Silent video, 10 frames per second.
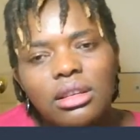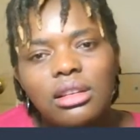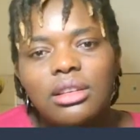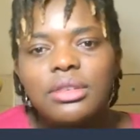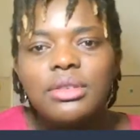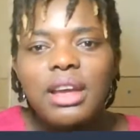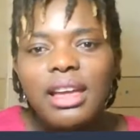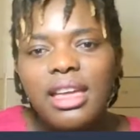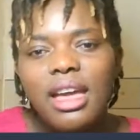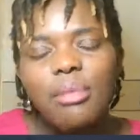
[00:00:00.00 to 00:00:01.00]
Lunar
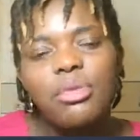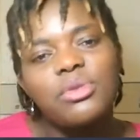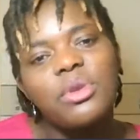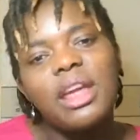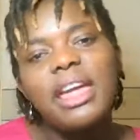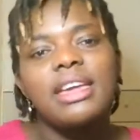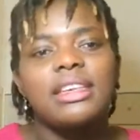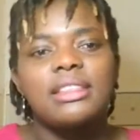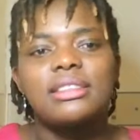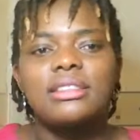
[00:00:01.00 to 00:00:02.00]
Year
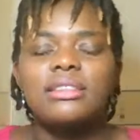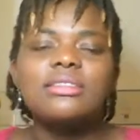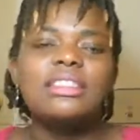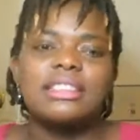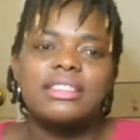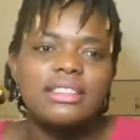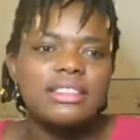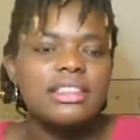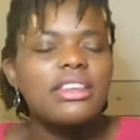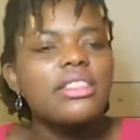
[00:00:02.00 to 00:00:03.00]
parades. Oh, I didn't
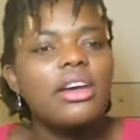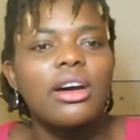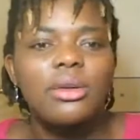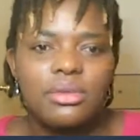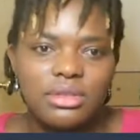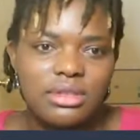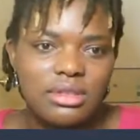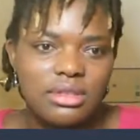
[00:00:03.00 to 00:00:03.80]
see those.